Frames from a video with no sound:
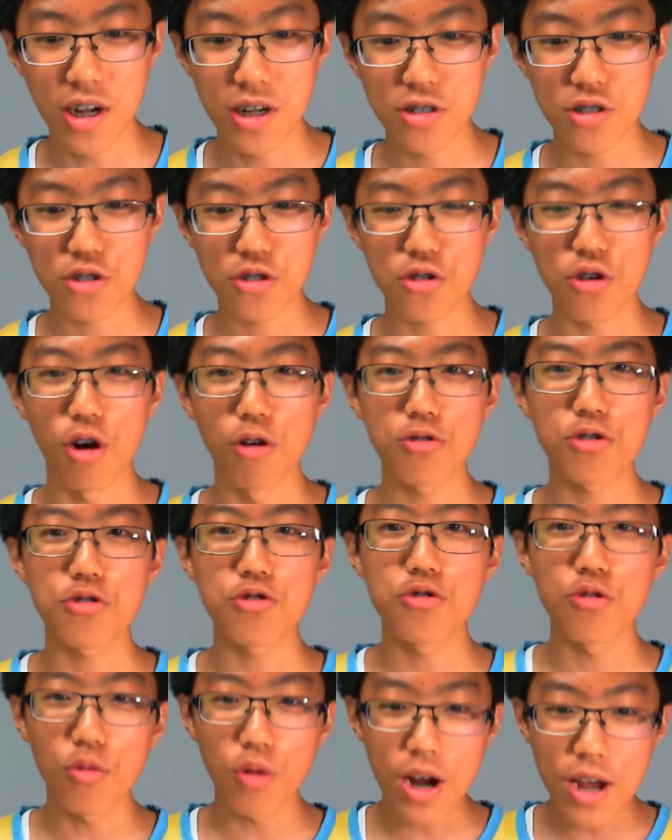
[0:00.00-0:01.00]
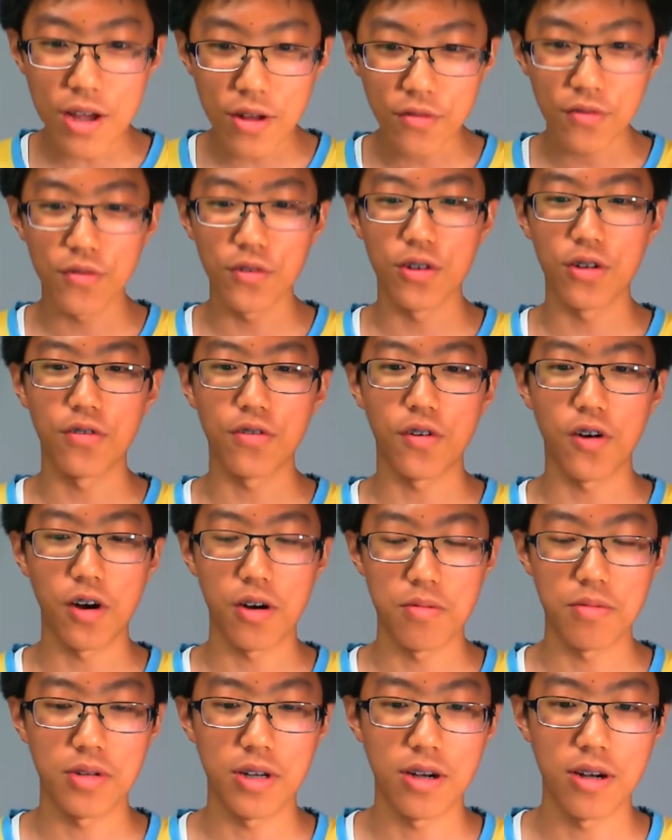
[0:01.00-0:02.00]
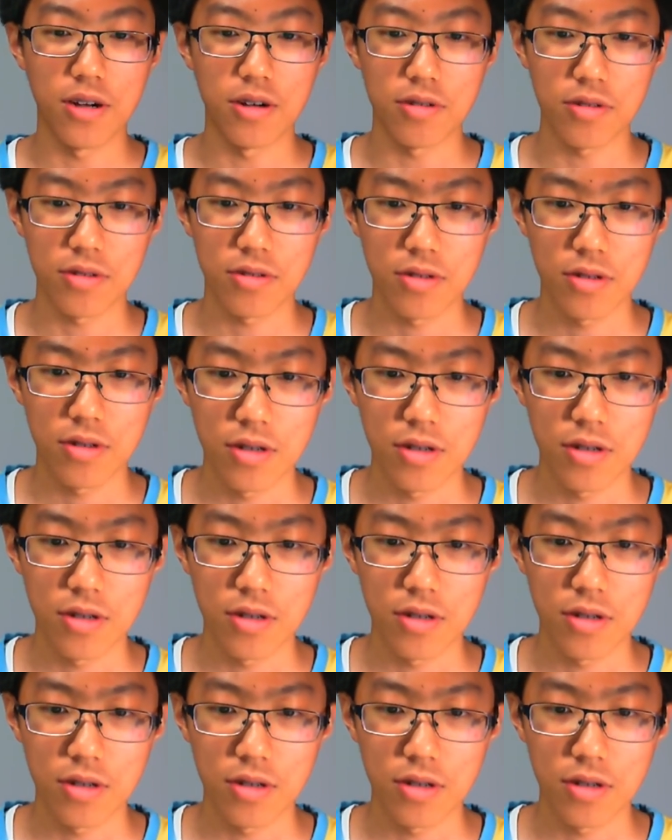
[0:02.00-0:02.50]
and just go straight for the farm down.